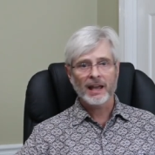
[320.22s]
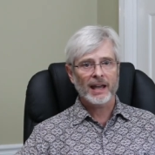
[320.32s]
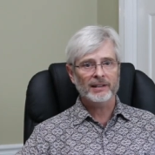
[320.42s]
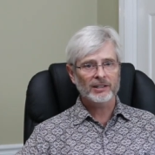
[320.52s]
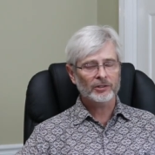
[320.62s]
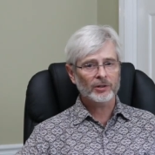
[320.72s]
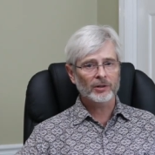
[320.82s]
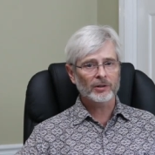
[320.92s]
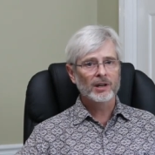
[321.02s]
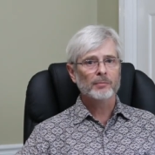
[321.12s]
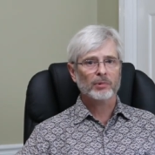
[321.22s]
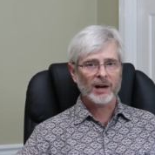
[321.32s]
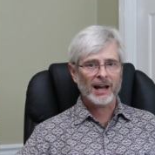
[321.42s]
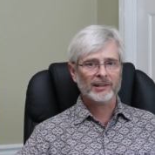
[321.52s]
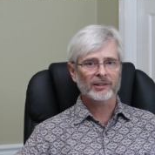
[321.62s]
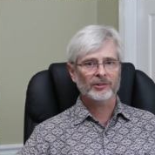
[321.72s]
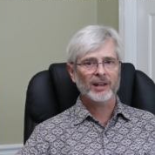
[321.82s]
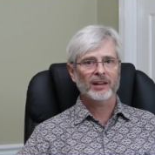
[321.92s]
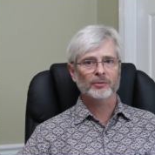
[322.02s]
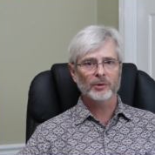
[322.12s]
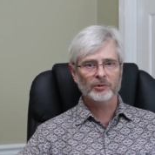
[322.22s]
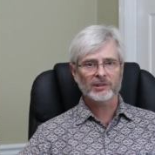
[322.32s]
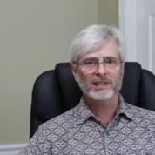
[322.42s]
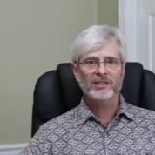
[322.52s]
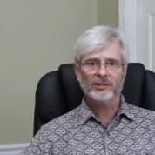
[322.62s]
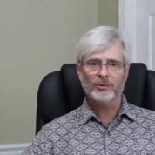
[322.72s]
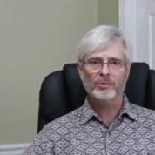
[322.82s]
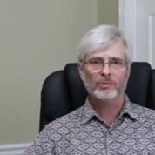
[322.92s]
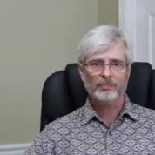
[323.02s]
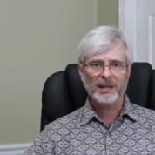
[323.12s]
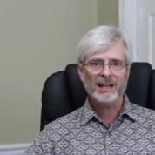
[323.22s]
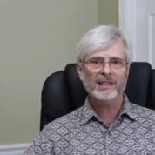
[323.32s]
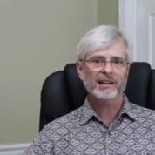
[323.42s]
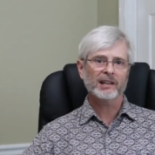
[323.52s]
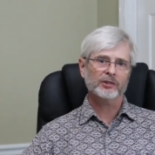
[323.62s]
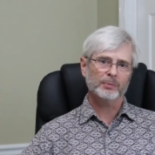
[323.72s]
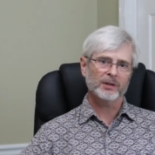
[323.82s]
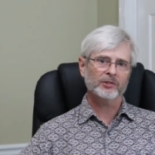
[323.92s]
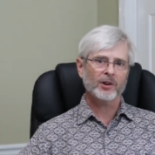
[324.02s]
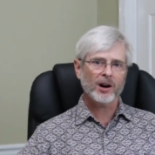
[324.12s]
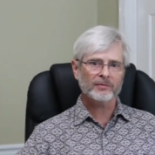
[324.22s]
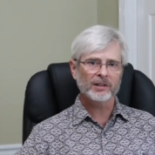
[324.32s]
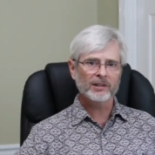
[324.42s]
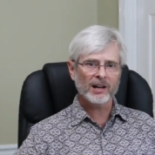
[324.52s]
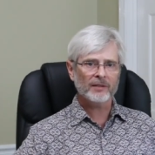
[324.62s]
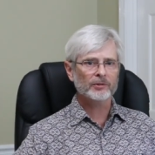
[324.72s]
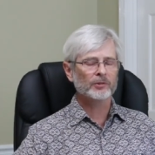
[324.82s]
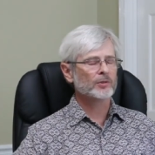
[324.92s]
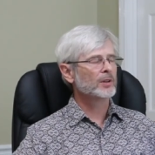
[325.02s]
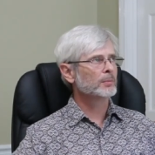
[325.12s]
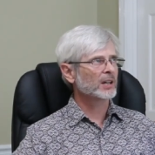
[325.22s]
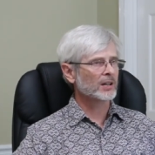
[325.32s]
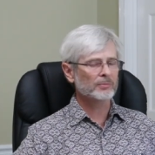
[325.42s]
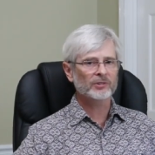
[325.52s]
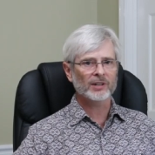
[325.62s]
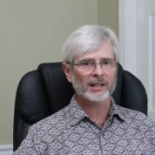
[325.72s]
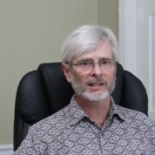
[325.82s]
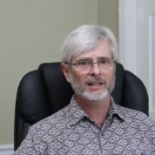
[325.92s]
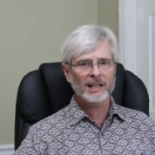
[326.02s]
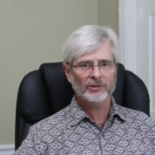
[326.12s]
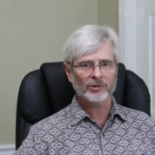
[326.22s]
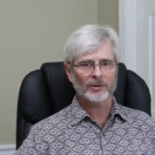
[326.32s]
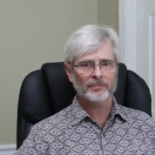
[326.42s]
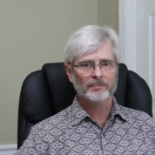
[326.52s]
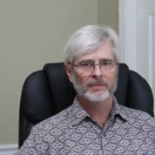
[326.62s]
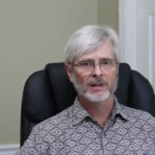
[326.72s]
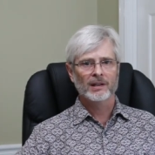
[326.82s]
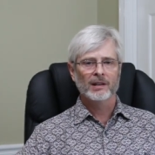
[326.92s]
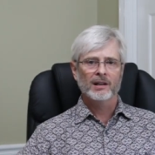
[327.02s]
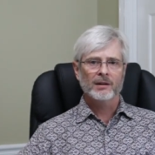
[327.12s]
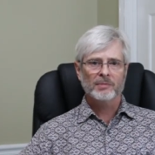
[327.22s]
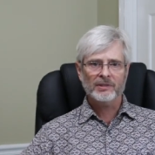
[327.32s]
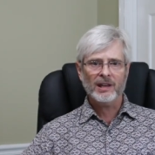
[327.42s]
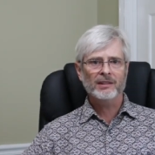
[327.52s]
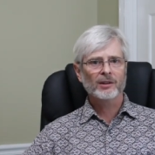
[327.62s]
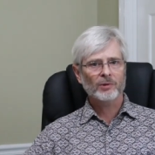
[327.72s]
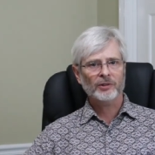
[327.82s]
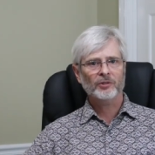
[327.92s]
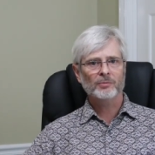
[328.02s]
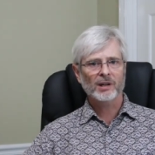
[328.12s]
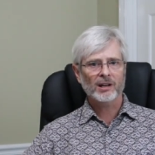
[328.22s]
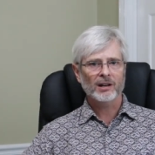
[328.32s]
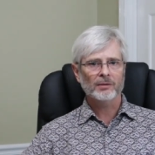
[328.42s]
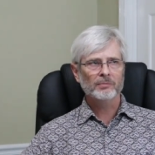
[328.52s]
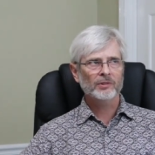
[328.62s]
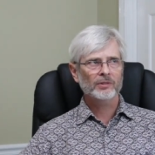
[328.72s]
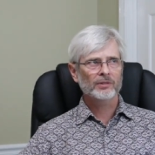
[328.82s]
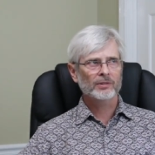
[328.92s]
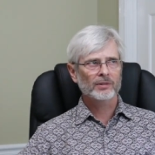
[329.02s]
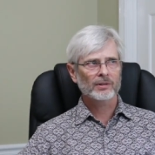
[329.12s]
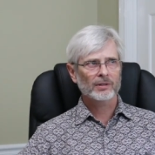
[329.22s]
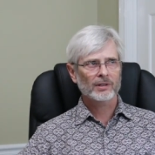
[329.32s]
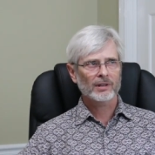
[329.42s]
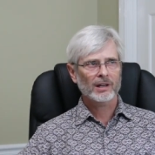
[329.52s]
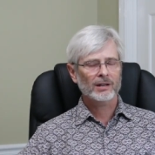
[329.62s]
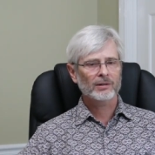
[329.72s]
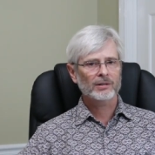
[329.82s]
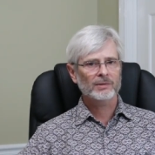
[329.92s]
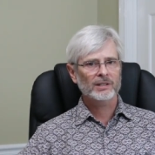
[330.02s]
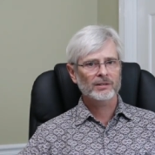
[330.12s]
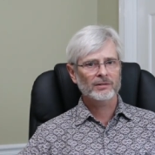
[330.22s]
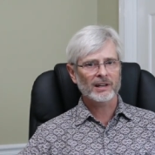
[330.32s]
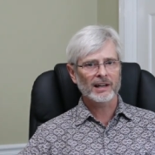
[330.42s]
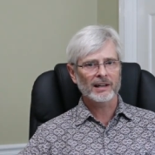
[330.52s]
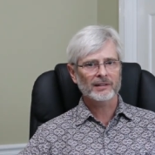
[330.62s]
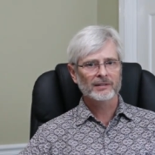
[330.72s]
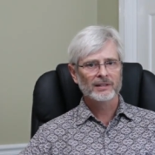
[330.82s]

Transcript: And in turn, practice has mostly to do with repeating an experience often enough so that it becomes second nature. But then the question becomes, how can we do that?